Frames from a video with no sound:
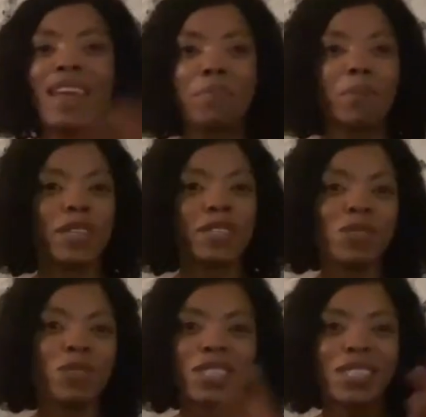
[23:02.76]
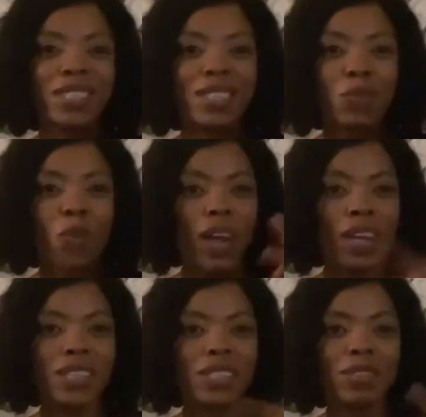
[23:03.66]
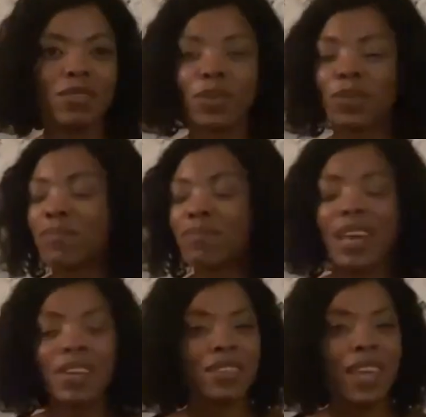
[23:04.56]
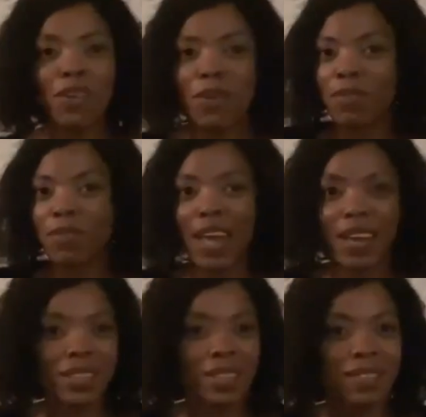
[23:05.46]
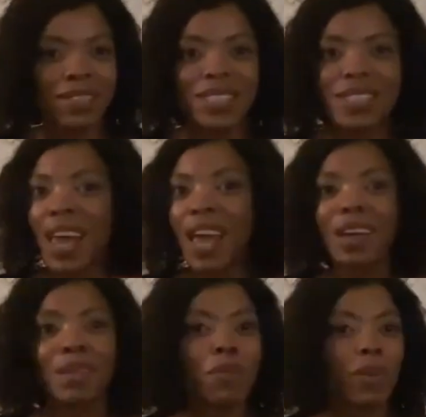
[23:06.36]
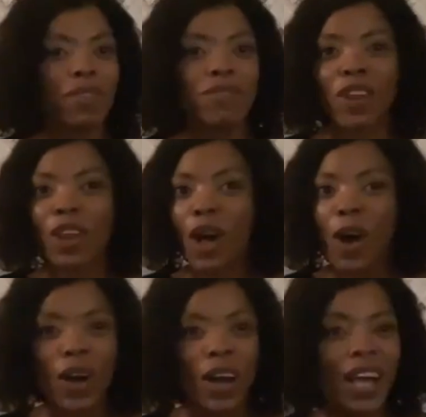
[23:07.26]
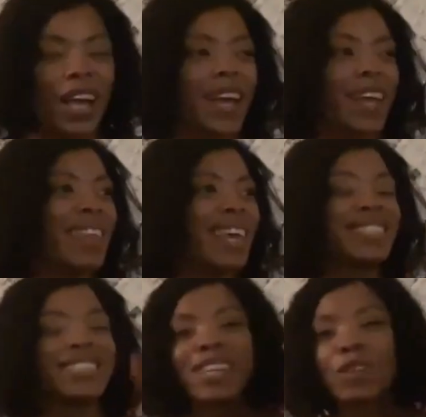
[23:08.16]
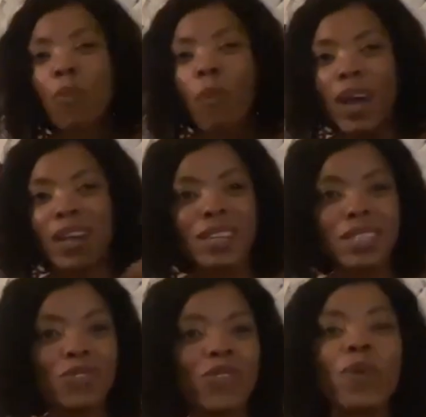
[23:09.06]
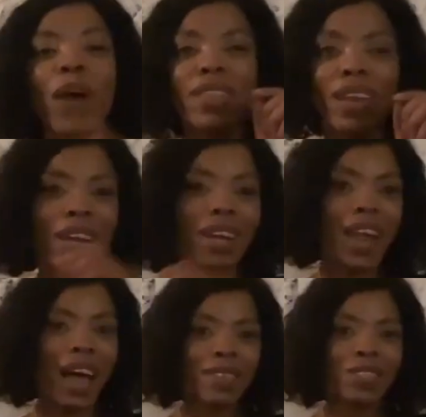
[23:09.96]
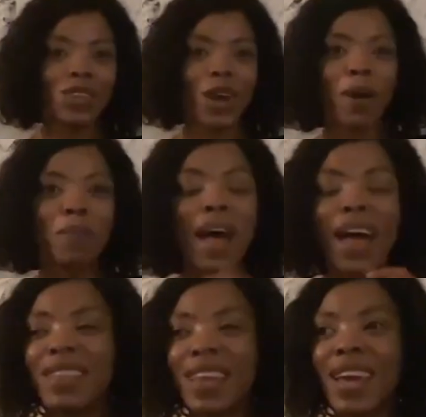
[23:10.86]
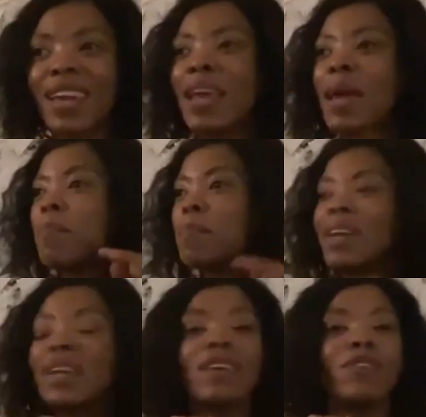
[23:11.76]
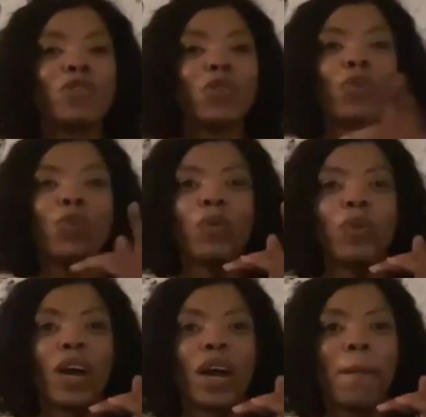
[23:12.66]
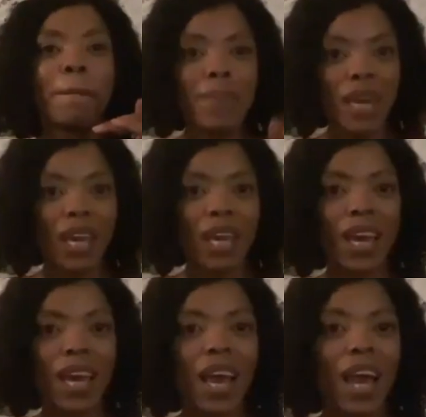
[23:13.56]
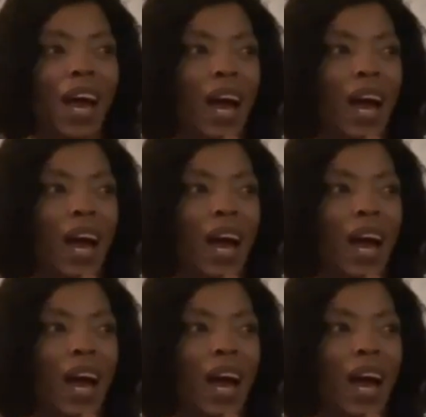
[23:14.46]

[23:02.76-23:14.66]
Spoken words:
That person who just needs one interview. They don't like stay unemployed for long. They just need one interview and they're gonna land the job and then believe you me,